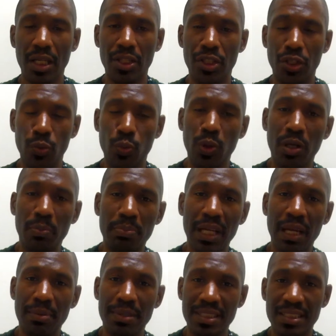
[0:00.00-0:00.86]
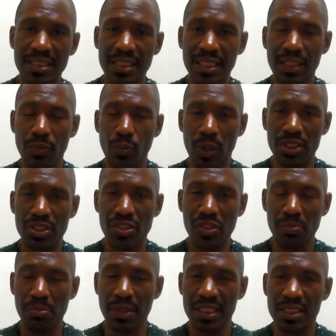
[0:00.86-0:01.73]
You will be able to see what
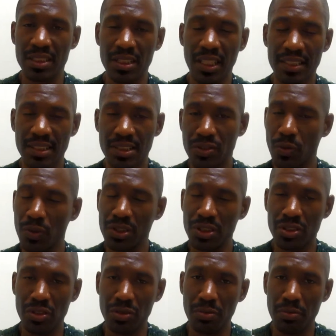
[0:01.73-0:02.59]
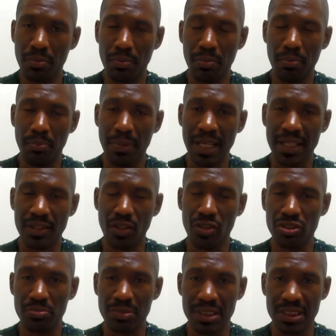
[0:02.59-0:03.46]
you missed as soon as you make
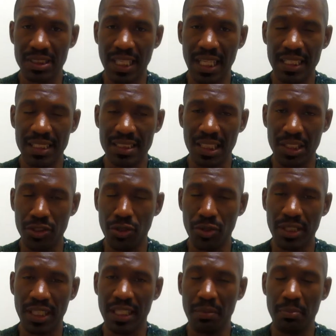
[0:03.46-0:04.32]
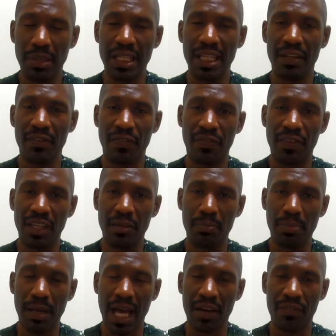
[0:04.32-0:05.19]
those mistakes, and you'll get immediate
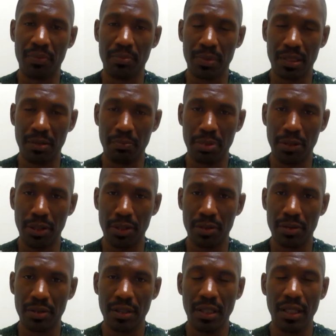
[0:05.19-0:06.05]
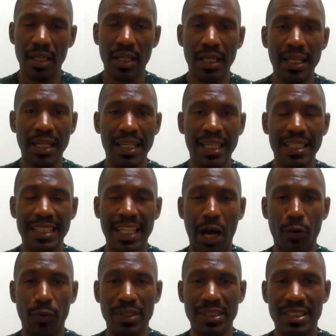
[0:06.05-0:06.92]
feedback from the computer.
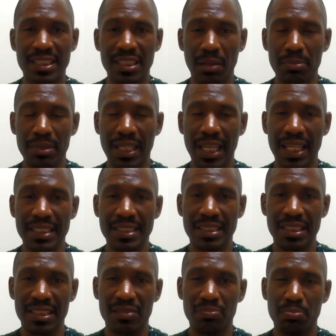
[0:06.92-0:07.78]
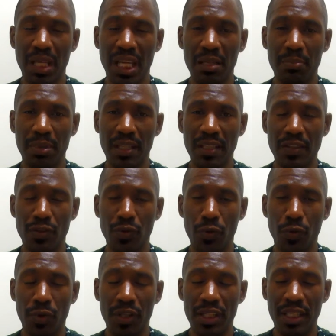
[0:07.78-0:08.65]
Now, in some cases, maybe
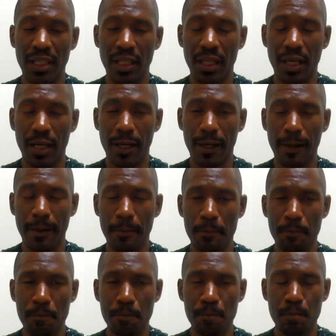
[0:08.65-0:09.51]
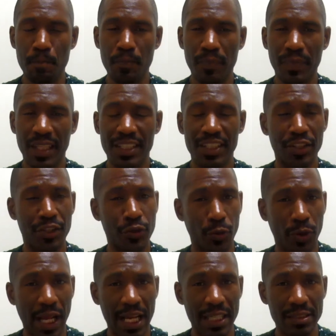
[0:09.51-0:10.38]
during the
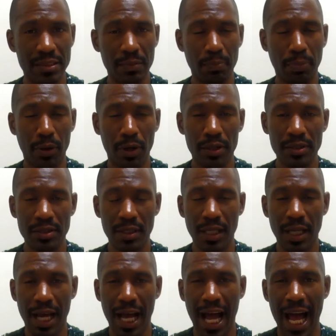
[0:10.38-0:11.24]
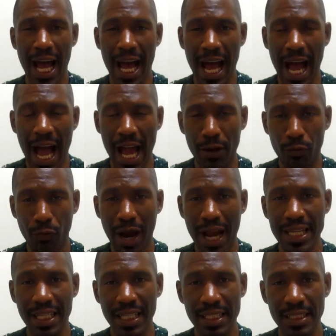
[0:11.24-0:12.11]
short answer part, I
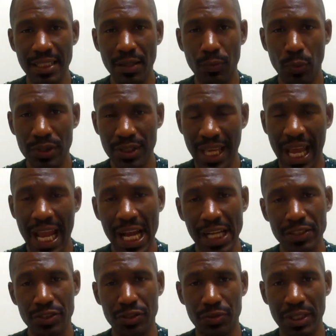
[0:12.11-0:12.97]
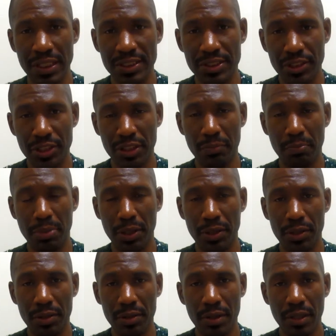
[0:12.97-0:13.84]
write in what the answer is to the
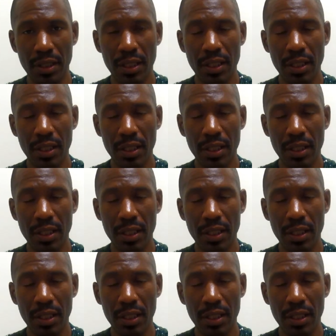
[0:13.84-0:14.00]
computer.